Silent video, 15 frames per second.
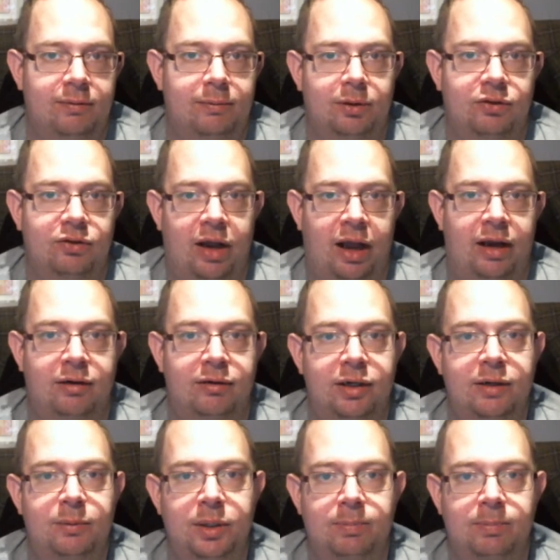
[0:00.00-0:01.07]
was
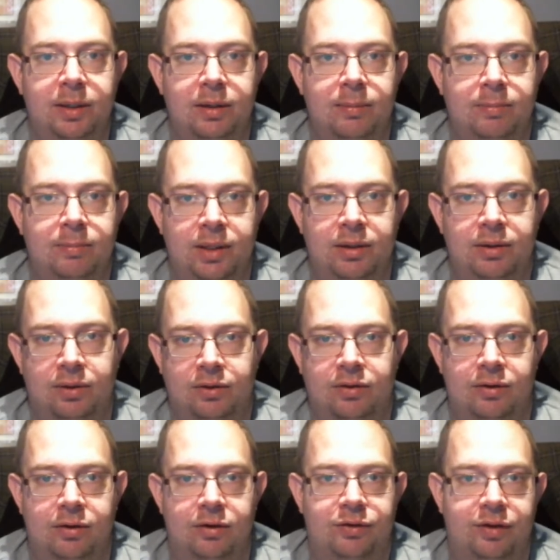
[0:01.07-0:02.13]
angry with me not
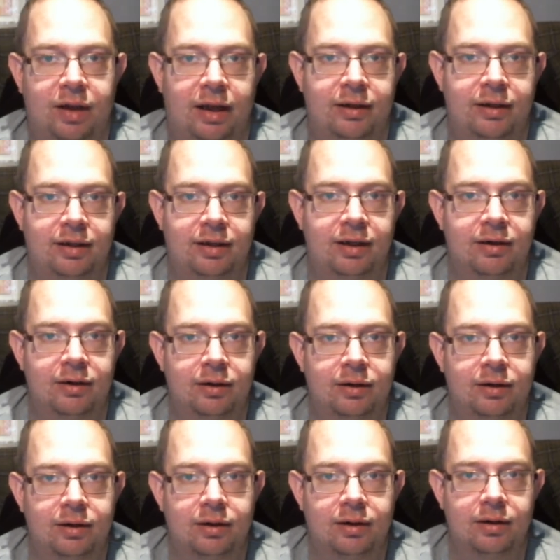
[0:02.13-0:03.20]
understanding
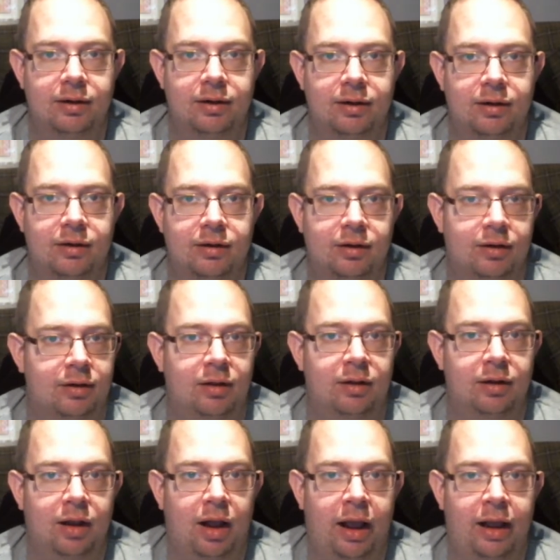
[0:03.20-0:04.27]
her,
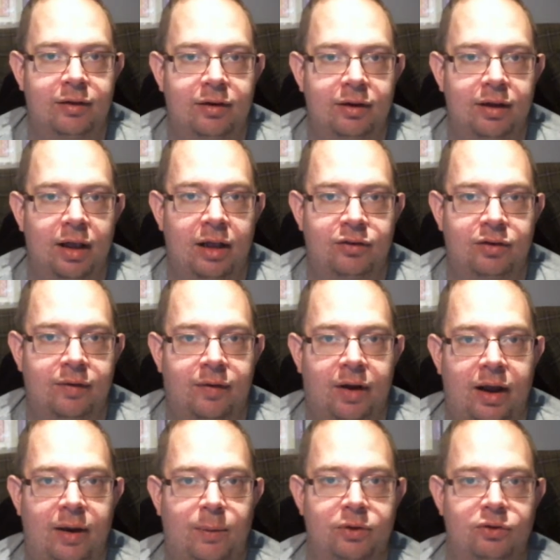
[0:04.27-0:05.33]
acting as if
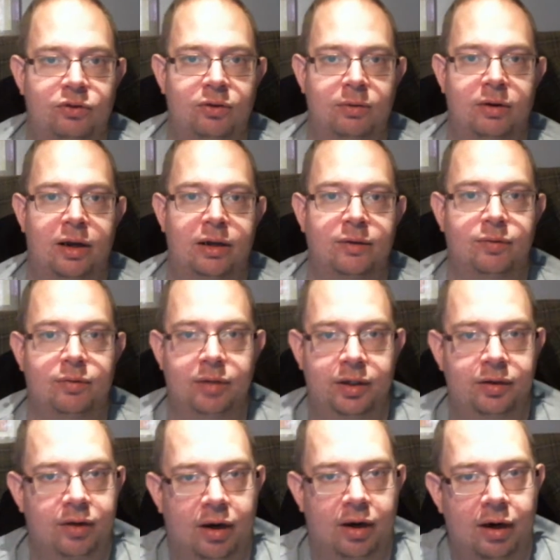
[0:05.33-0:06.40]
I was some kind of
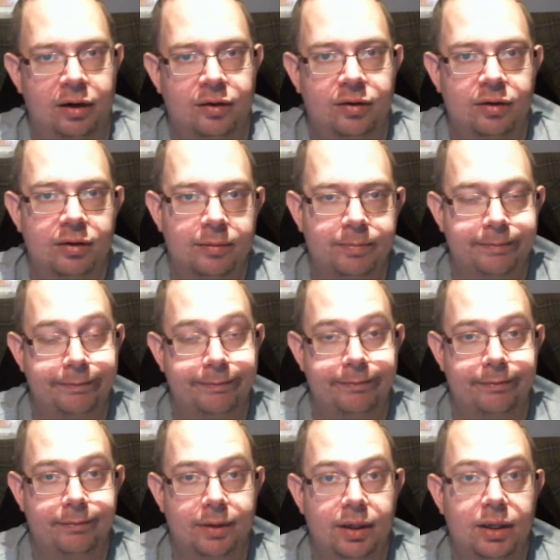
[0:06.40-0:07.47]
retard.
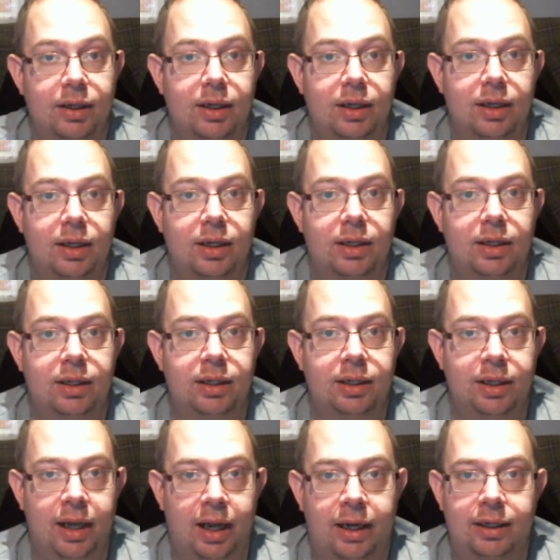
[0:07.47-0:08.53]

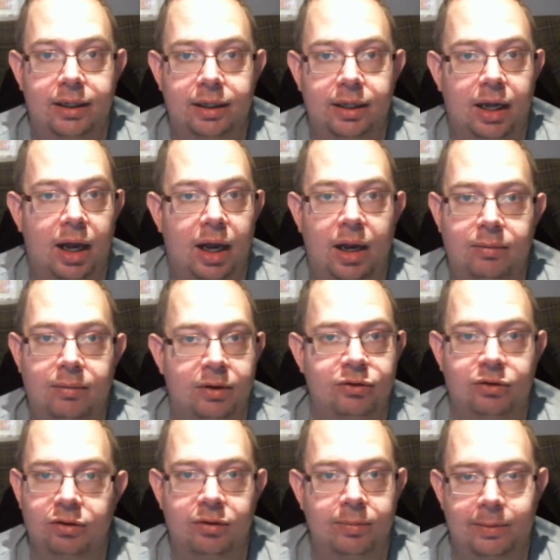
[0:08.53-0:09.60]
Yeah, I
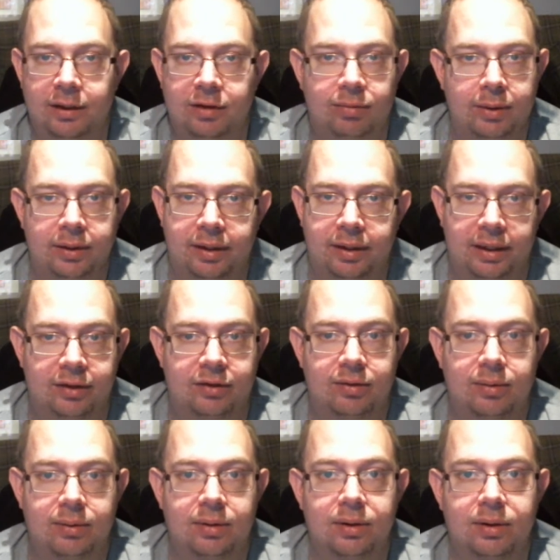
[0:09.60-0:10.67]
wasn't too pleased with that.
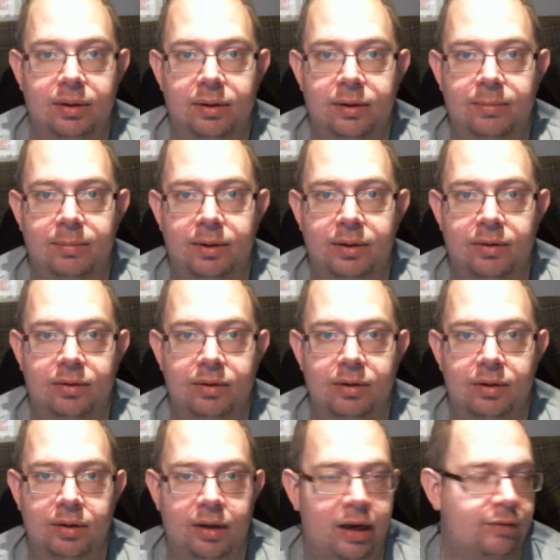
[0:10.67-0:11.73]
But
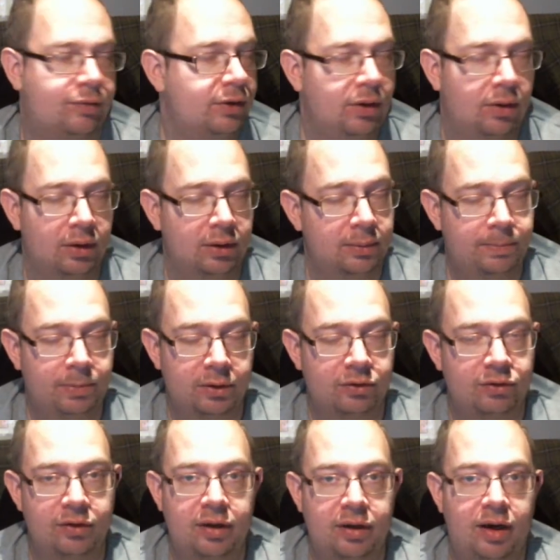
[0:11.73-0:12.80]
every other
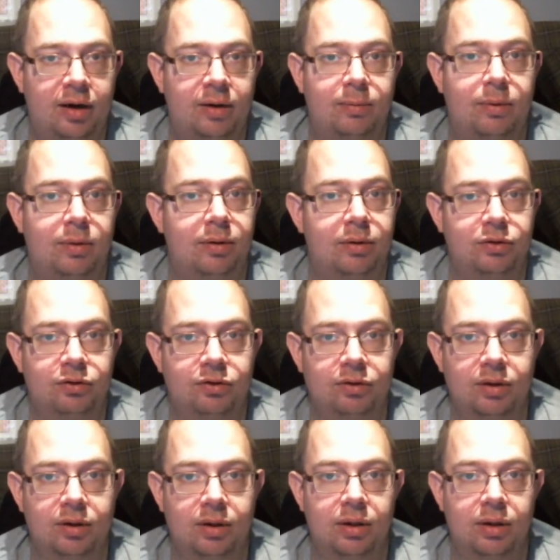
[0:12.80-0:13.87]
person there was
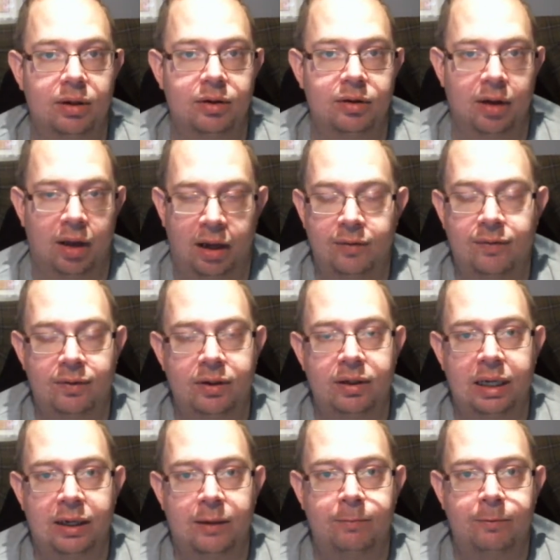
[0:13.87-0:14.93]
delightfully
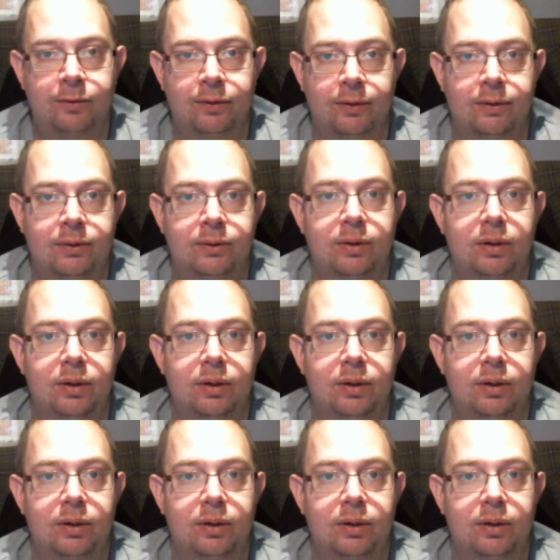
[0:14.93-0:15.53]
helpful